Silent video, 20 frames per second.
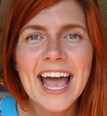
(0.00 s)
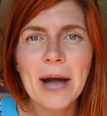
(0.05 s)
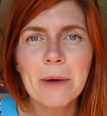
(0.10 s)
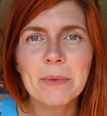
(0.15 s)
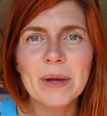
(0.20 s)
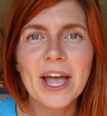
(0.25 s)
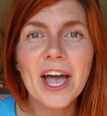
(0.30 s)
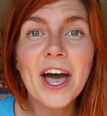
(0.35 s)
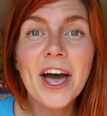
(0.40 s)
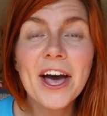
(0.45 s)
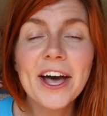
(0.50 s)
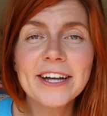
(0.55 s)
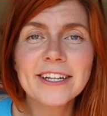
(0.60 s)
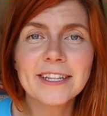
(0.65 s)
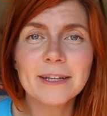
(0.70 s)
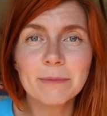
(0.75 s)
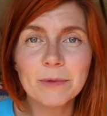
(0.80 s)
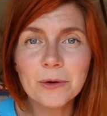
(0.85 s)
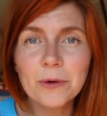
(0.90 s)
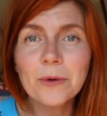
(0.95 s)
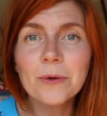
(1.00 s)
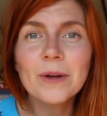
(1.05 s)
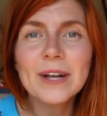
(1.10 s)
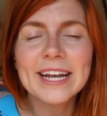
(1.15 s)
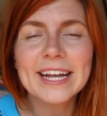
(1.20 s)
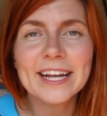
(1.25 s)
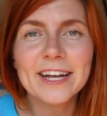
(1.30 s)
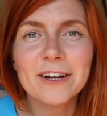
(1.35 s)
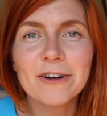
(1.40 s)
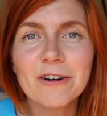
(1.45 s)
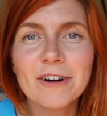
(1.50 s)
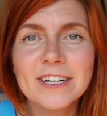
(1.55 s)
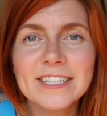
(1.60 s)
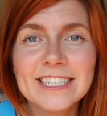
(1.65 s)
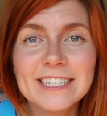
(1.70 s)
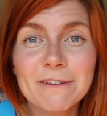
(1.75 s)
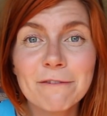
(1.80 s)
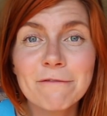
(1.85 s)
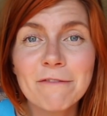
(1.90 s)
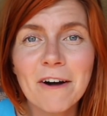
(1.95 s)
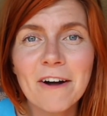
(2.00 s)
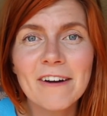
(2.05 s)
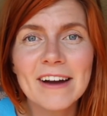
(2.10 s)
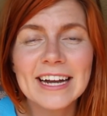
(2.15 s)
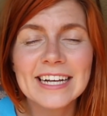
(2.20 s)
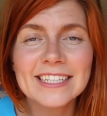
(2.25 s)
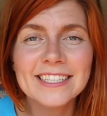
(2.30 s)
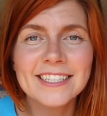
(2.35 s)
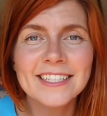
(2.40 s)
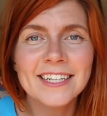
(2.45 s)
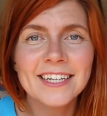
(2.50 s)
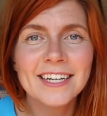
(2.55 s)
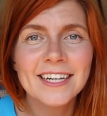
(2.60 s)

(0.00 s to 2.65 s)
And we heard them calling across the forest.